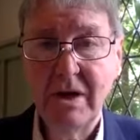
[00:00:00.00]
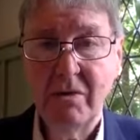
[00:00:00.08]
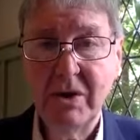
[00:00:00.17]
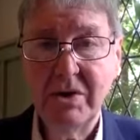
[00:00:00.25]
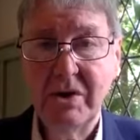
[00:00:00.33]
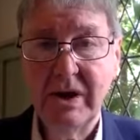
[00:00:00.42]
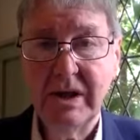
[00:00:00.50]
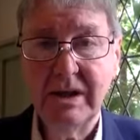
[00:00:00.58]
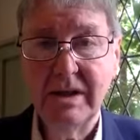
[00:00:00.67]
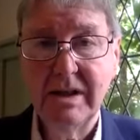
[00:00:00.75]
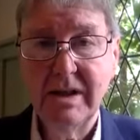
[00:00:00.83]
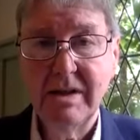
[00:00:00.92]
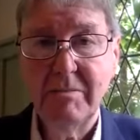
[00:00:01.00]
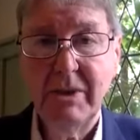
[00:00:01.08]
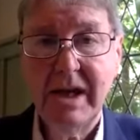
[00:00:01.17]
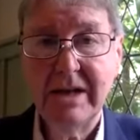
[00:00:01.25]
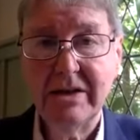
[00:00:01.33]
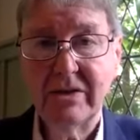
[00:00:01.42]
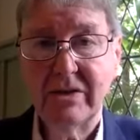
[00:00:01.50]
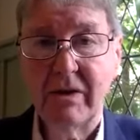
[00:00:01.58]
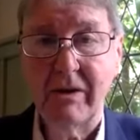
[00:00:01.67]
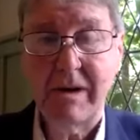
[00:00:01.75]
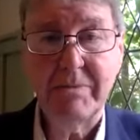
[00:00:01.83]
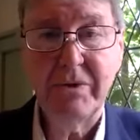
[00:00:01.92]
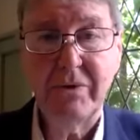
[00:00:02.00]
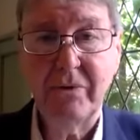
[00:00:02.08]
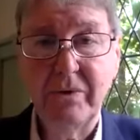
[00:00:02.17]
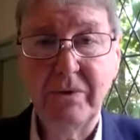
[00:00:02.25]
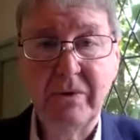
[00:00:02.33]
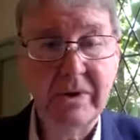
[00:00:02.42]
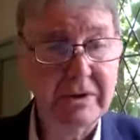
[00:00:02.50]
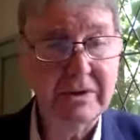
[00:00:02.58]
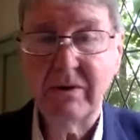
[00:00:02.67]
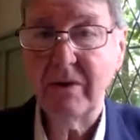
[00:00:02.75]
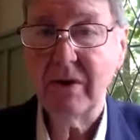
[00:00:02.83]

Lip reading: watching plants grow up through the